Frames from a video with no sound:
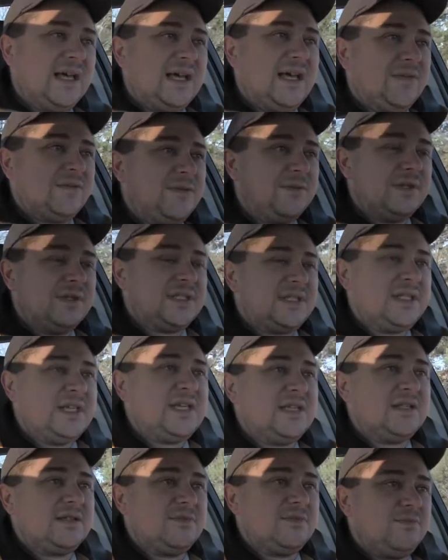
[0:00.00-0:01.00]
from the
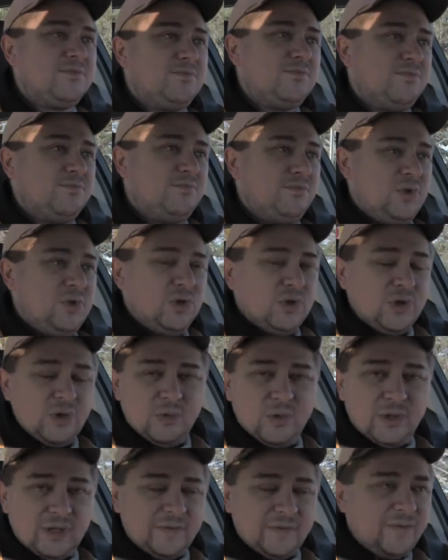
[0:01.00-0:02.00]
seat, you can
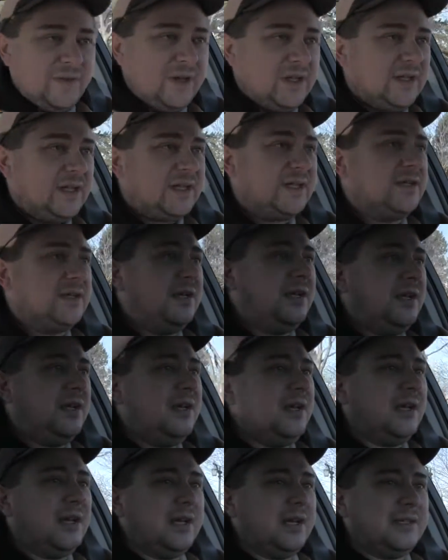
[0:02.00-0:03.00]
really feel it.
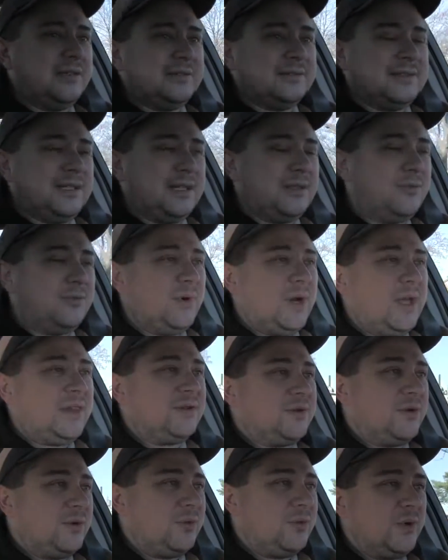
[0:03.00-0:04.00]
I'd
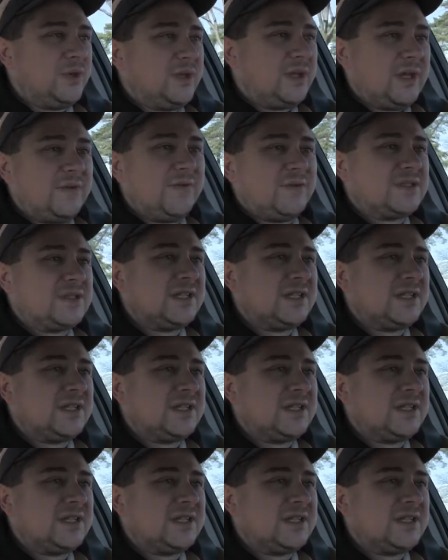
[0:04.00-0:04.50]
rather, if it's